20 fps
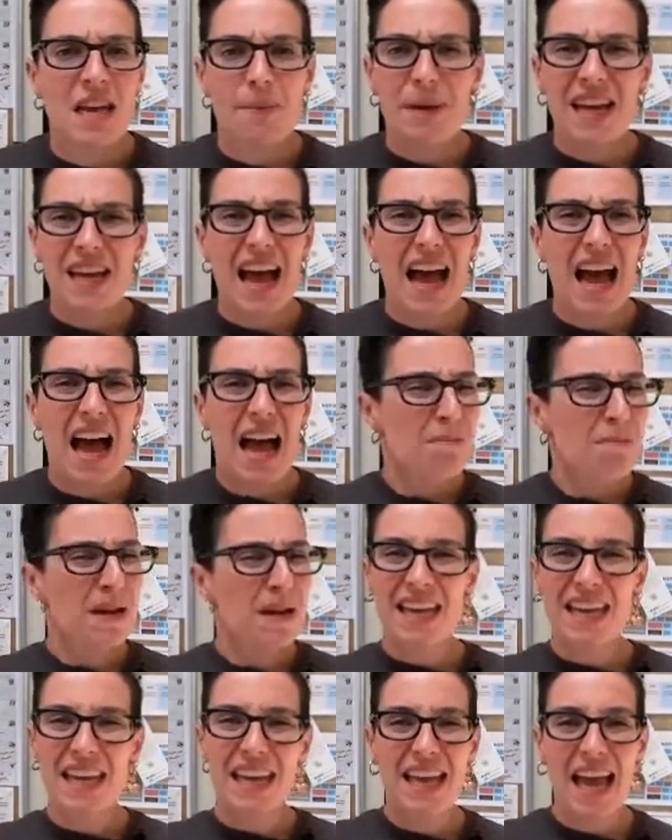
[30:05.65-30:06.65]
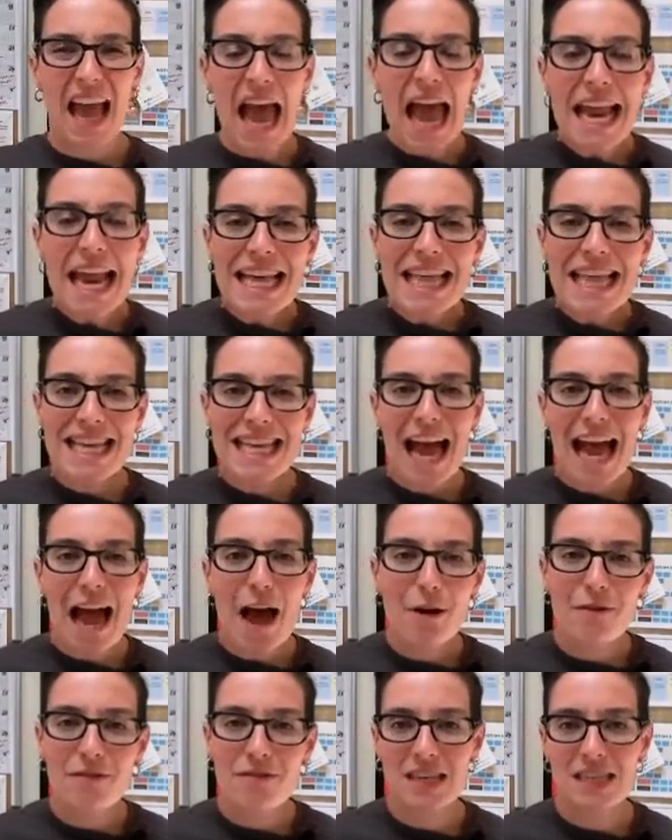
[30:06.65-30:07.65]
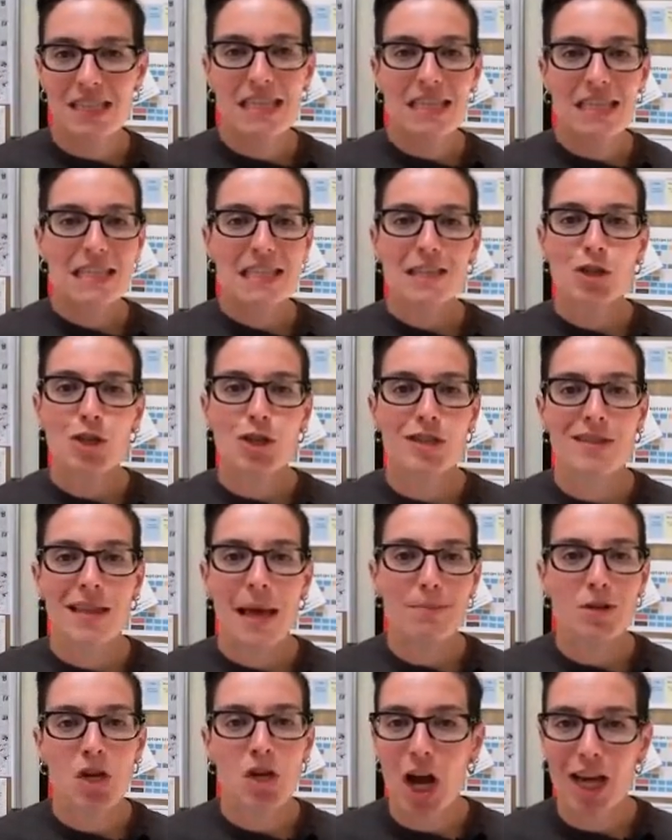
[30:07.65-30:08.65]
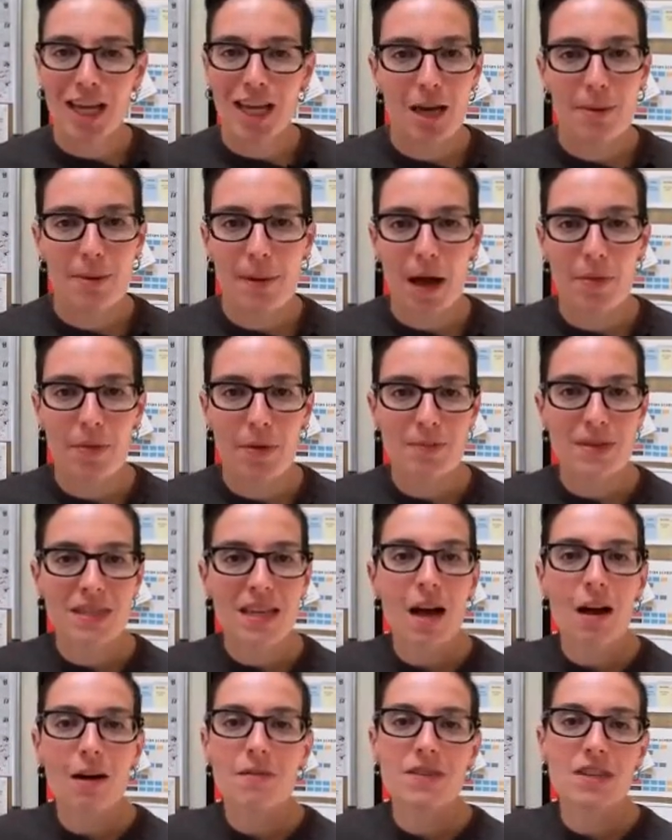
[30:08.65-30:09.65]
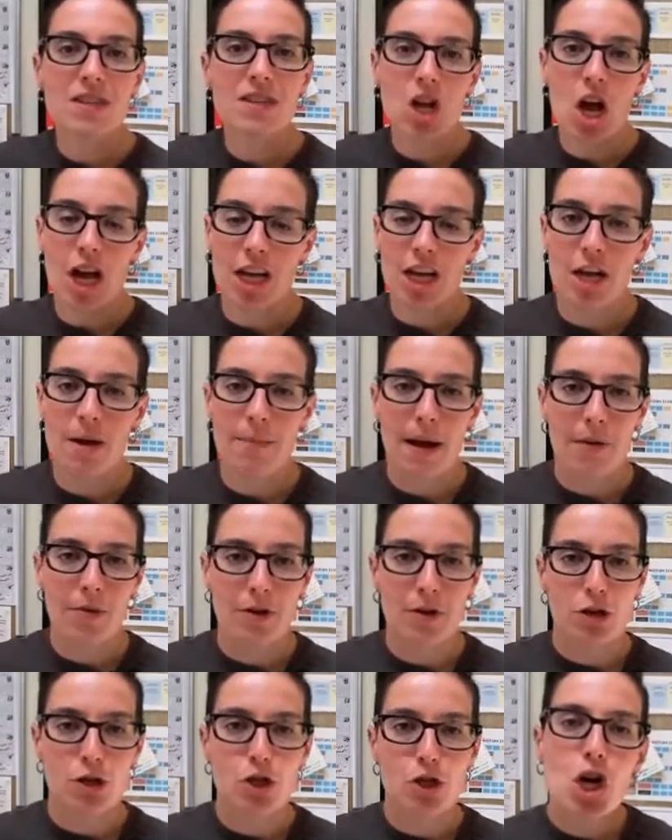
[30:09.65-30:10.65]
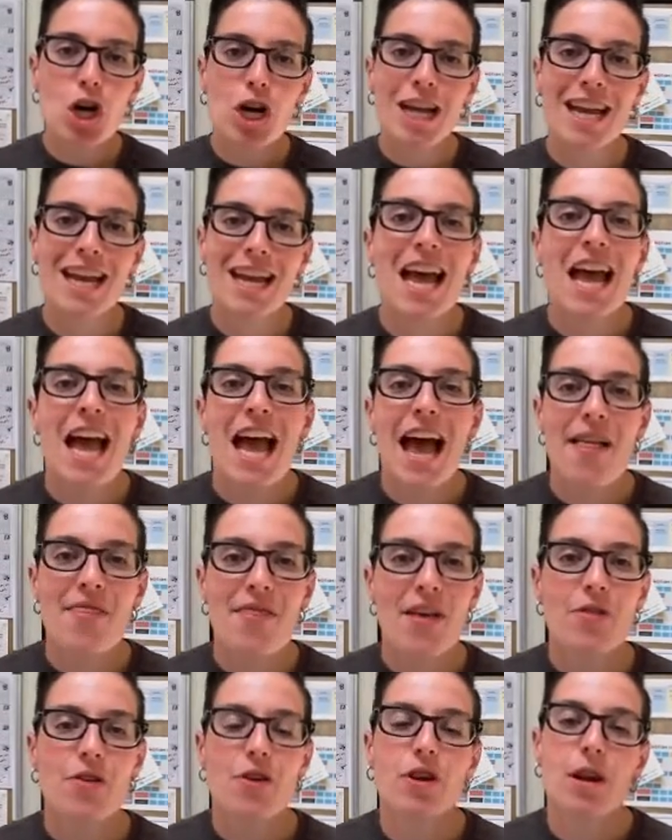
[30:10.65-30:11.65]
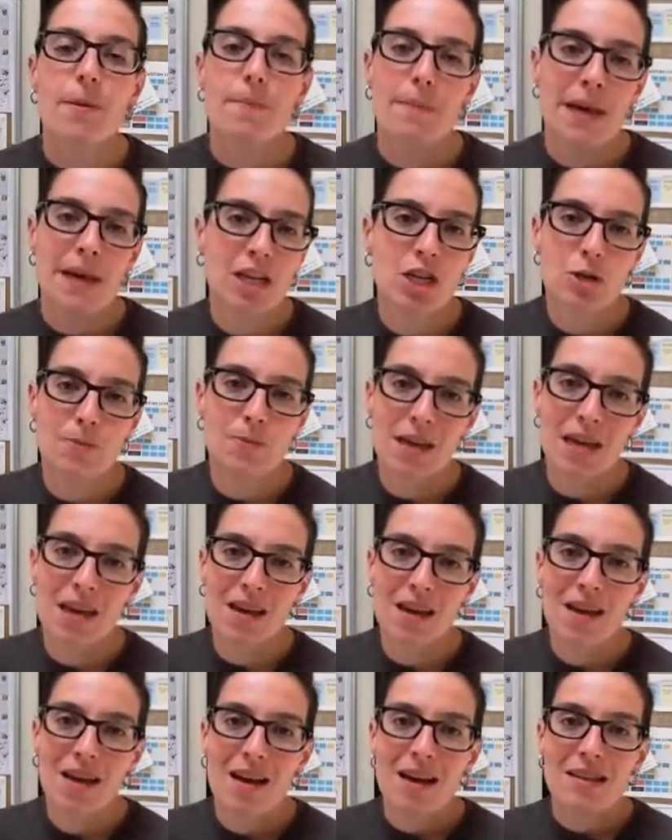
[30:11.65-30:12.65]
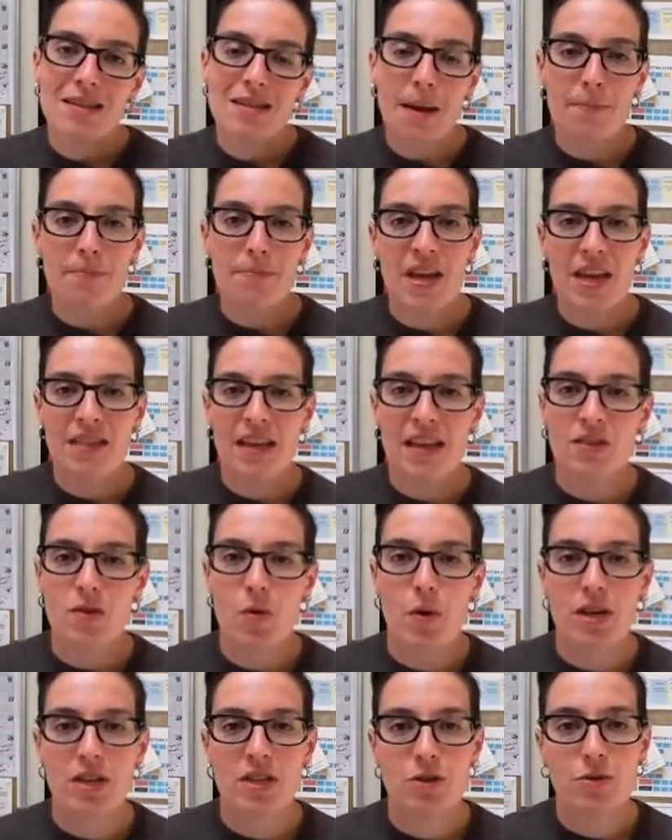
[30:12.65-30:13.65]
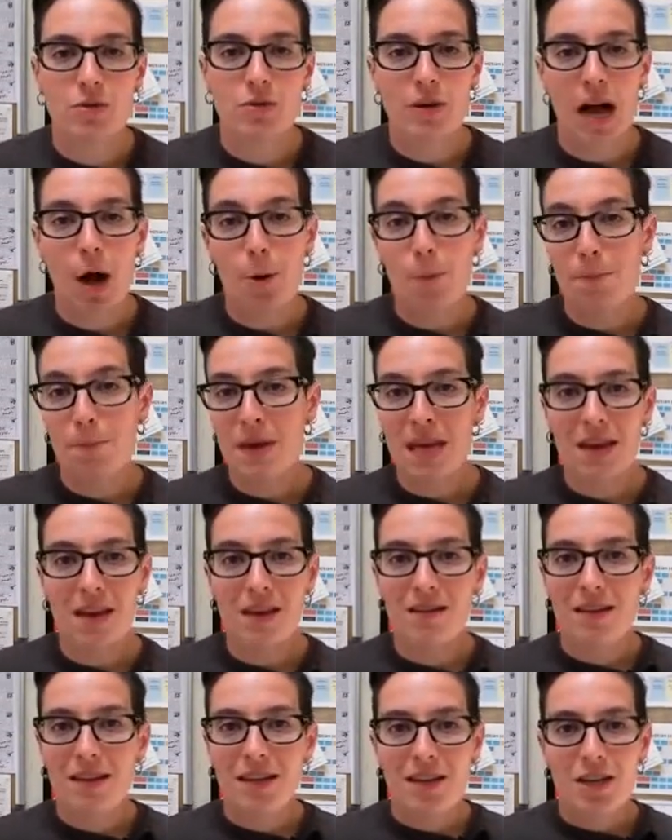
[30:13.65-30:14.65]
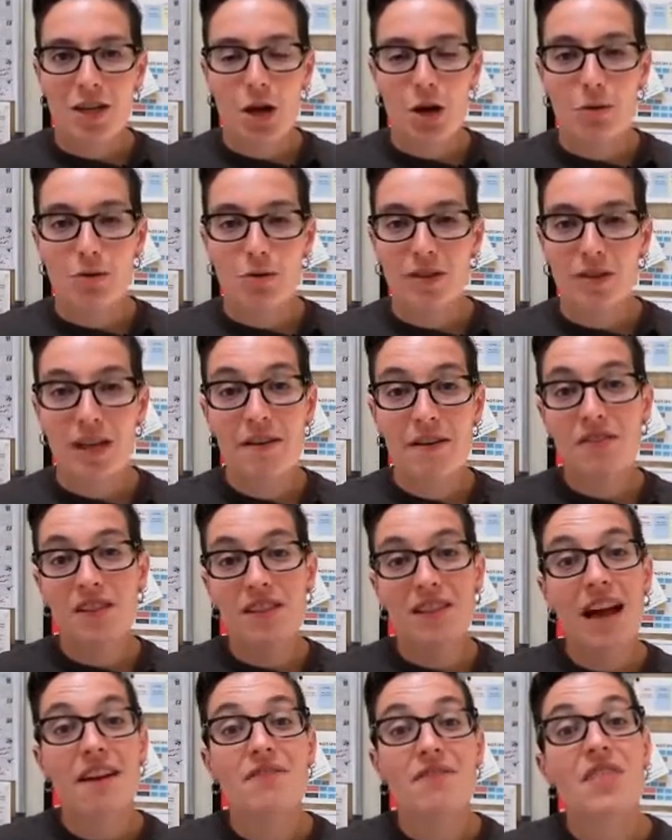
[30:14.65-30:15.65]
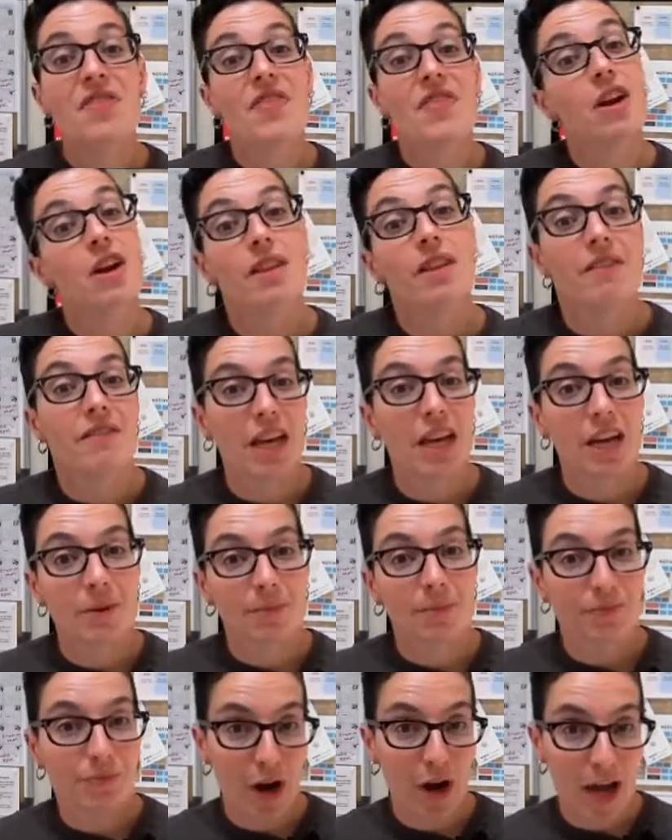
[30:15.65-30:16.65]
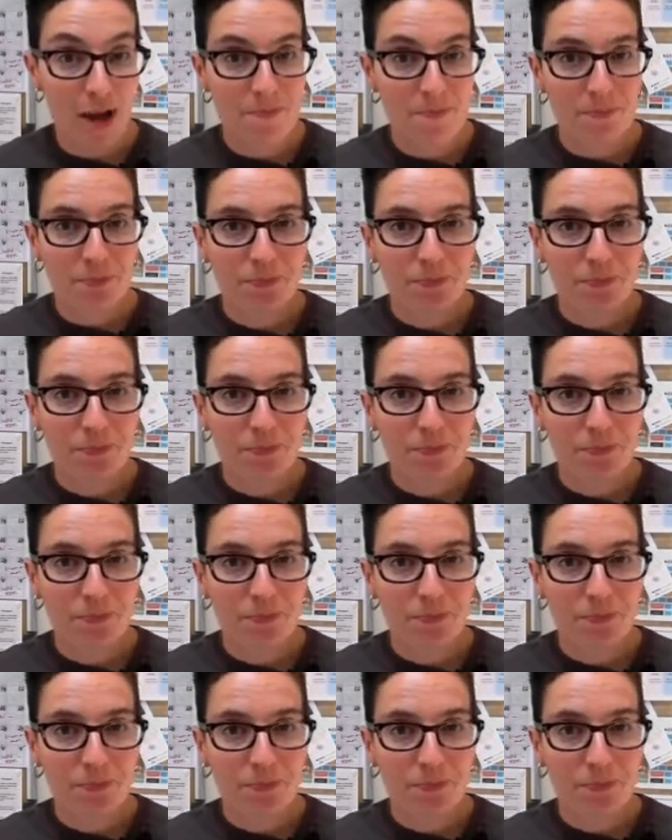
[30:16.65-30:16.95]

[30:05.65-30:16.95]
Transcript: I'm like, I'm not getting anything out of this. This is just them talking about themselves and talking about their journey. And then they're going to pitch me something that's going to help me, live the life that they're living, right?